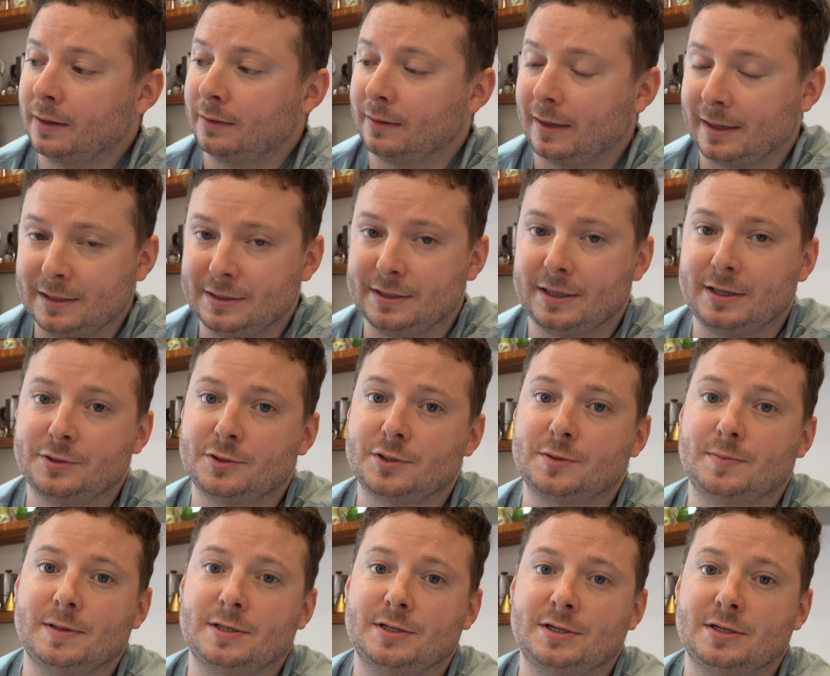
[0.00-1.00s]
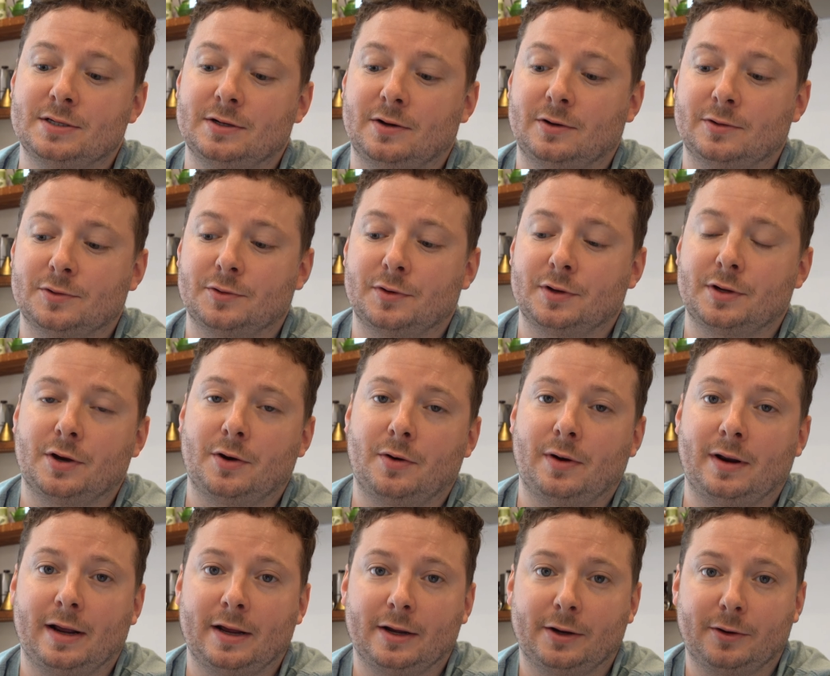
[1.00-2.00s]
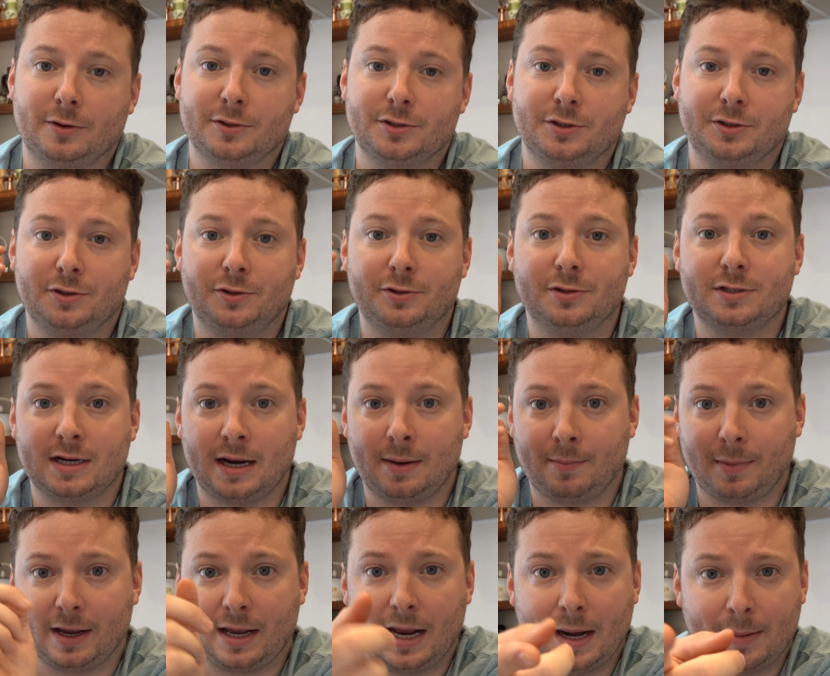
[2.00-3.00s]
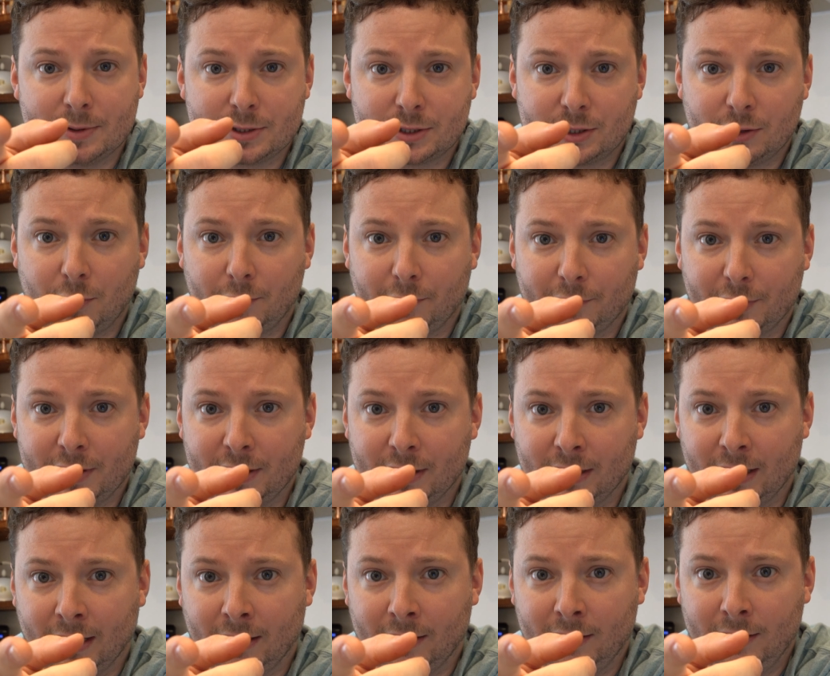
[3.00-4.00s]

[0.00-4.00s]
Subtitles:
like Endangered Species and Alter Eco, and I encourage you to do the same. My camera's gonna overheat again.